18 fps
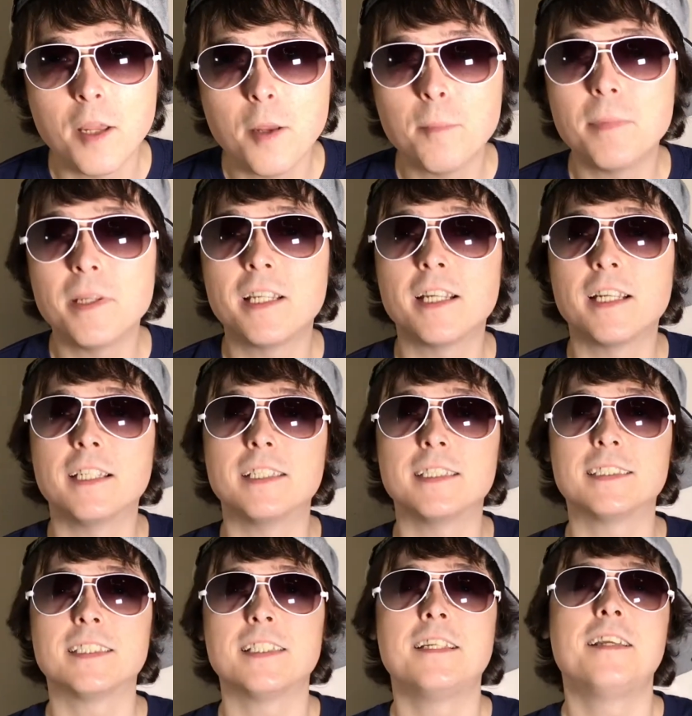
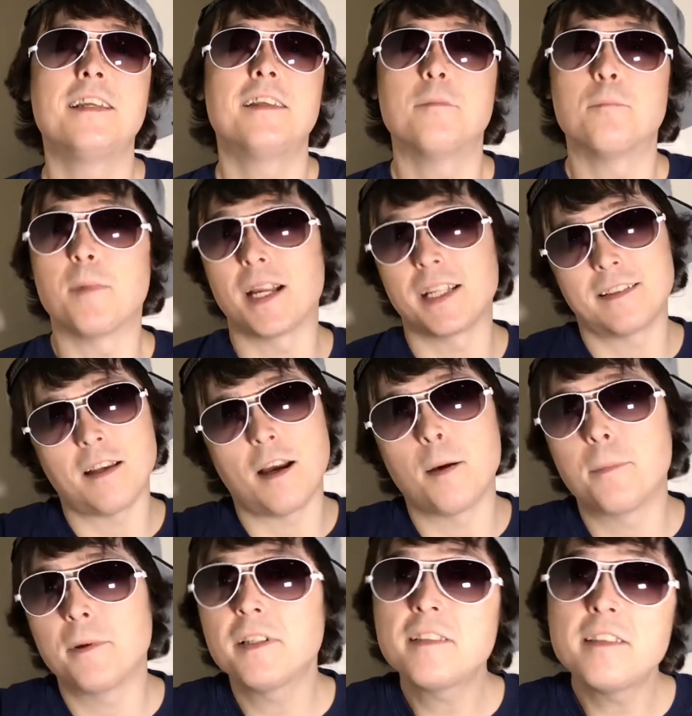because my
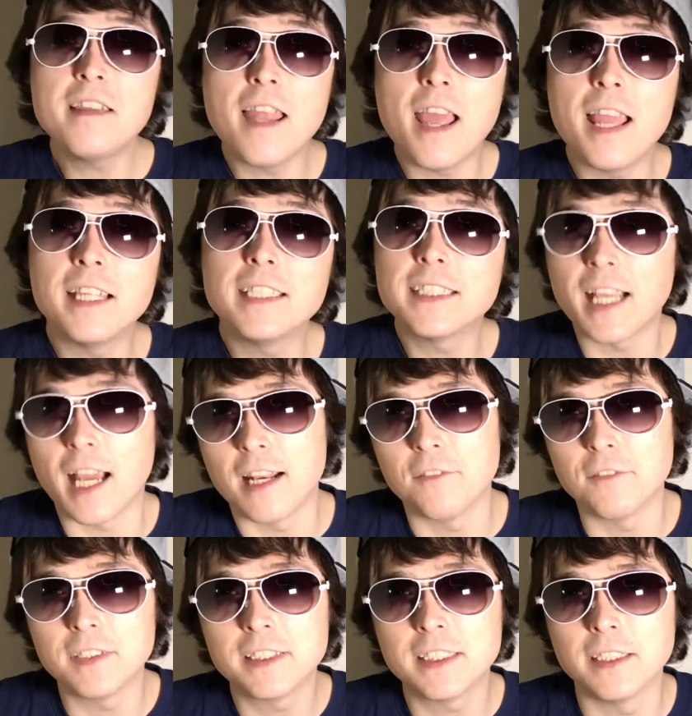topic today is kind
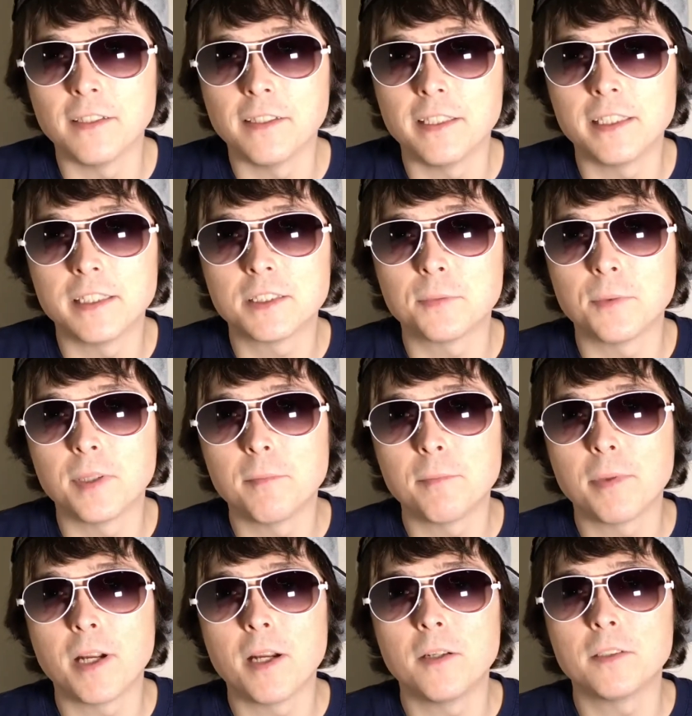of a serious one,
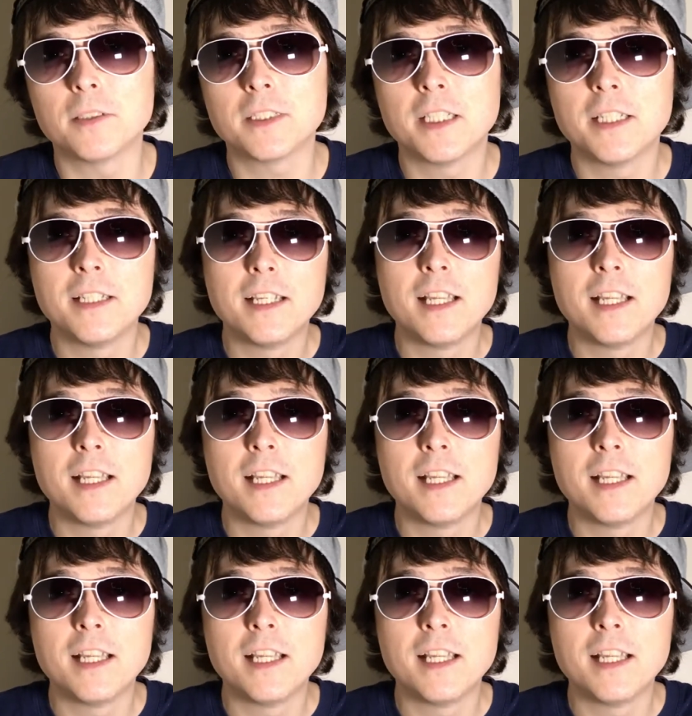bros.